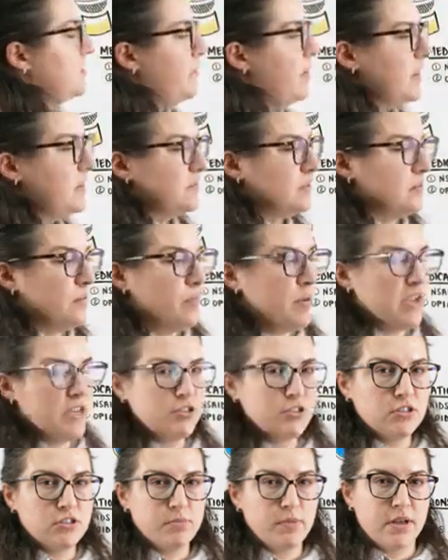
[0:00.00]
depends on the
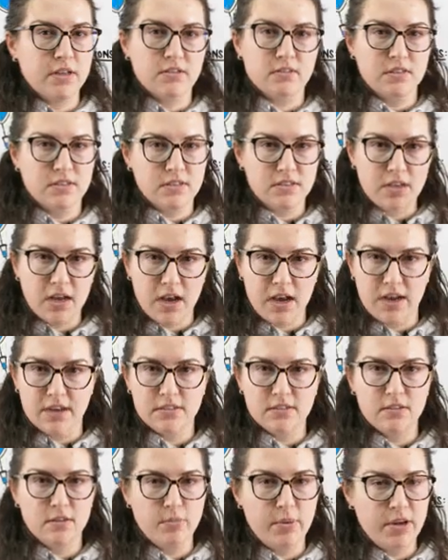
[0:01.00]
patient, depends on the
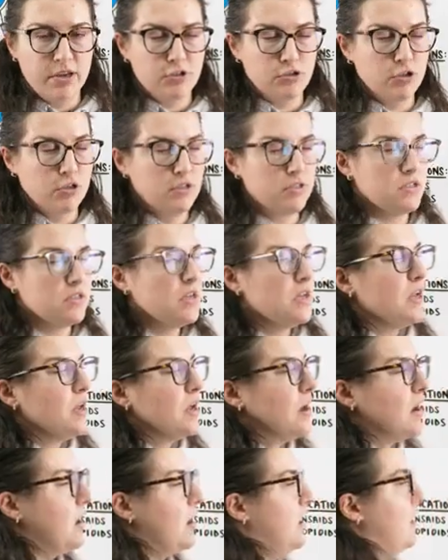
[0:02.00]
size of the patient,
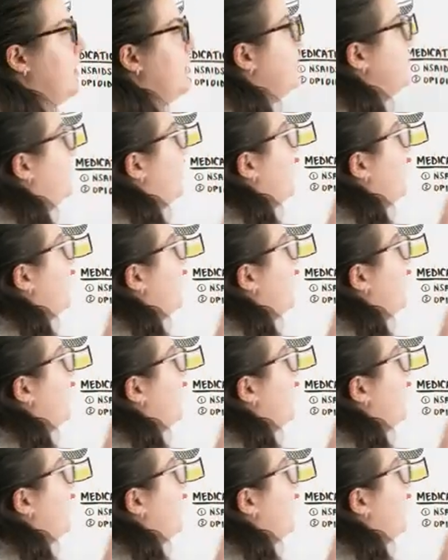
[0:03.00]
is